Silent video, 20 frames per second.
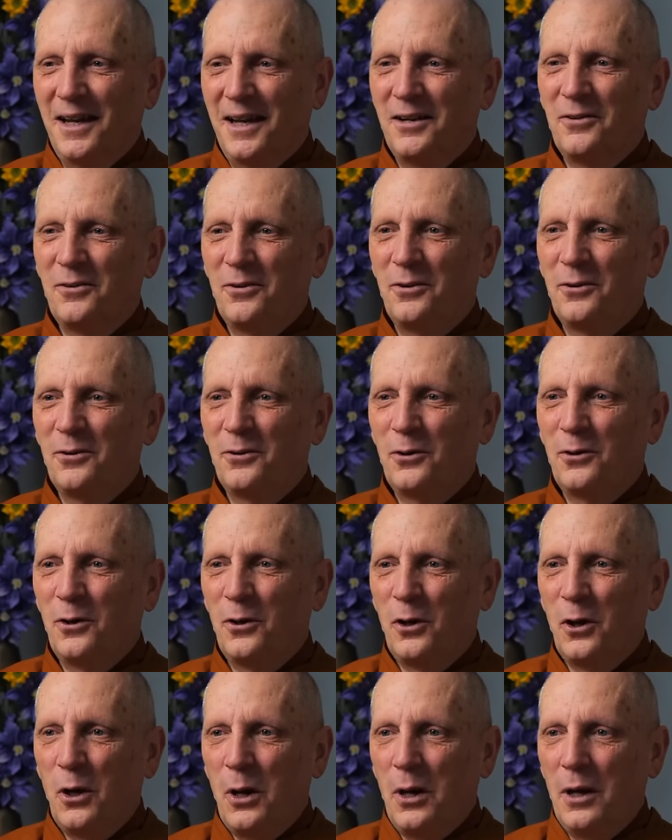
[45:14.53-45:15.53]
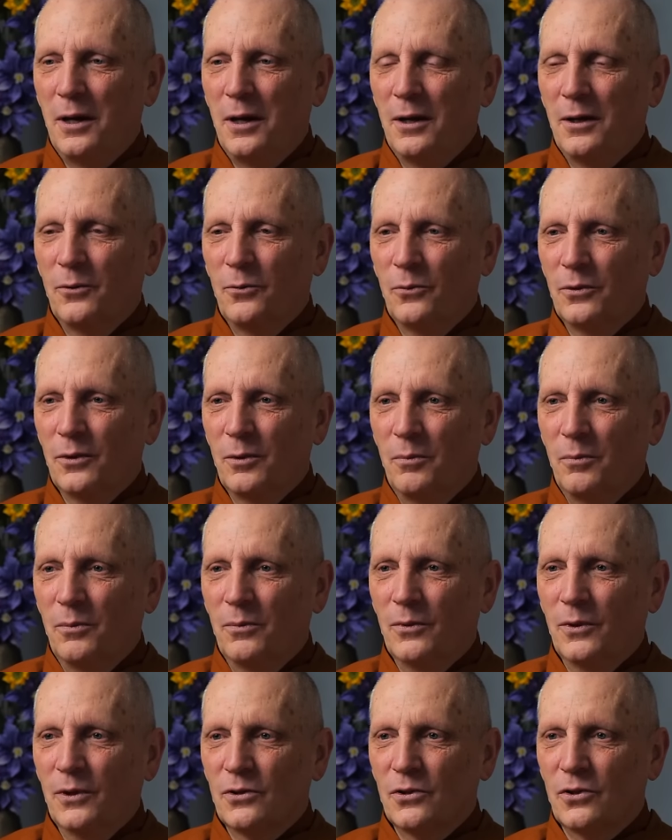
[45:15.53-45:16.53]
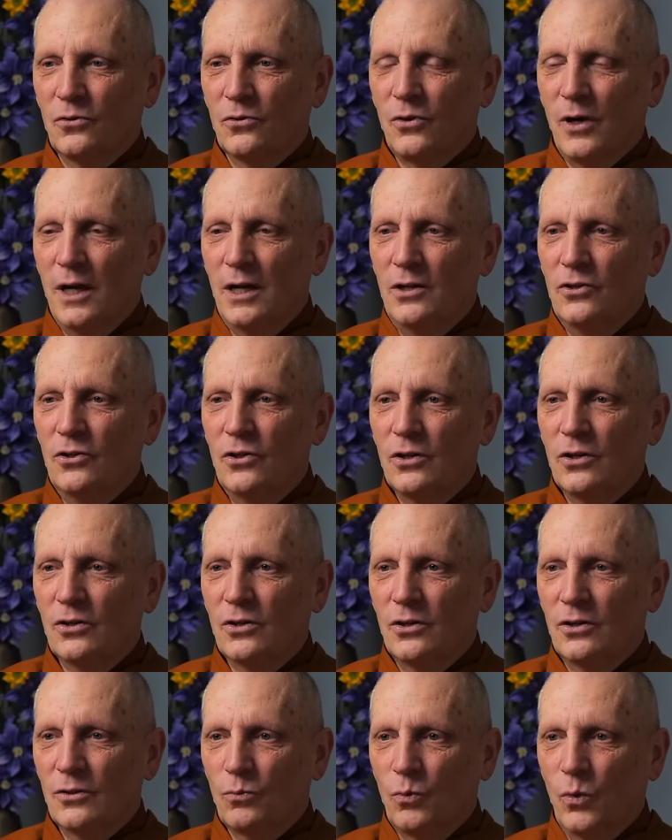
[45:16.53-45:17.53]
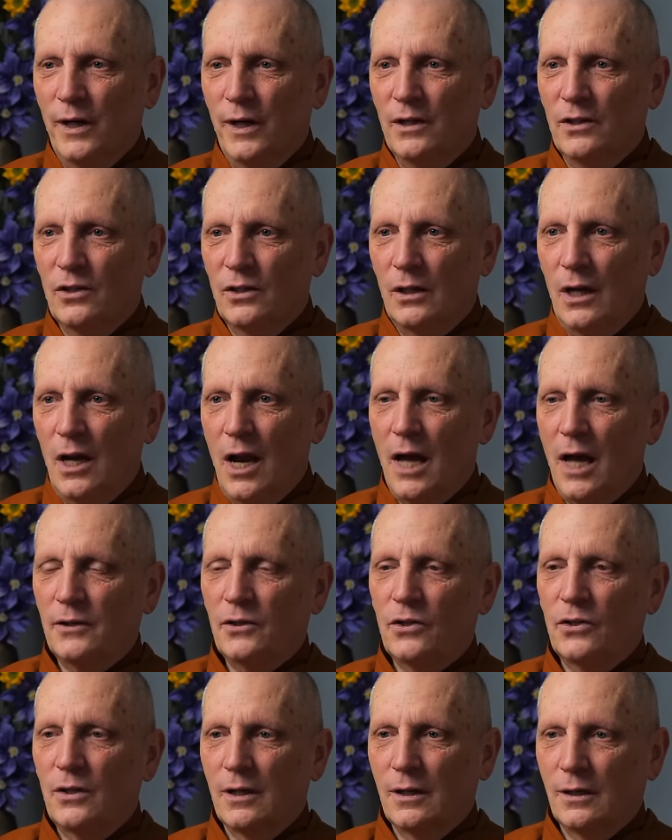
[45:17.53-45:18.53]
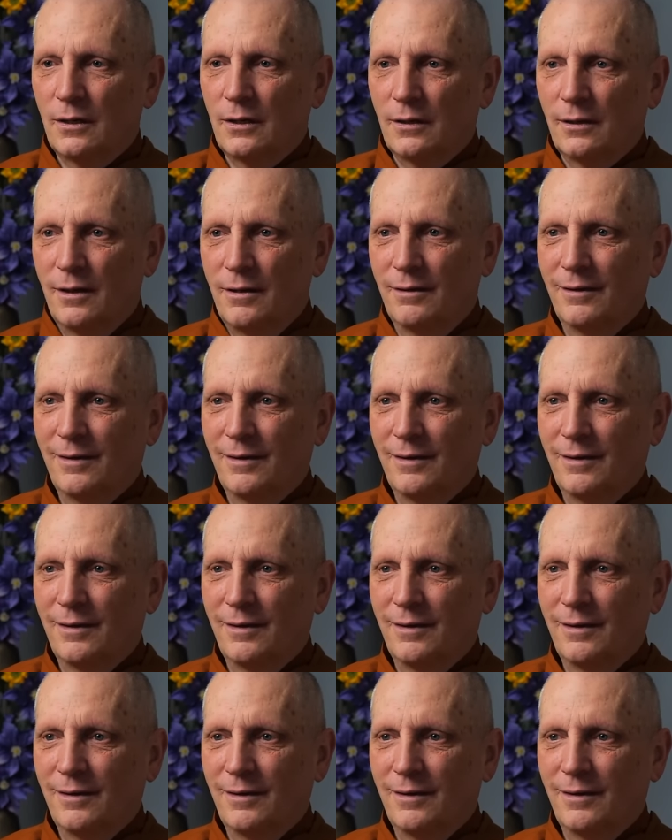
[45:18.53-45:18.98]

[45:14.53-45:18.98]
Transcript: and uh, the the strangeness is when it's not sick.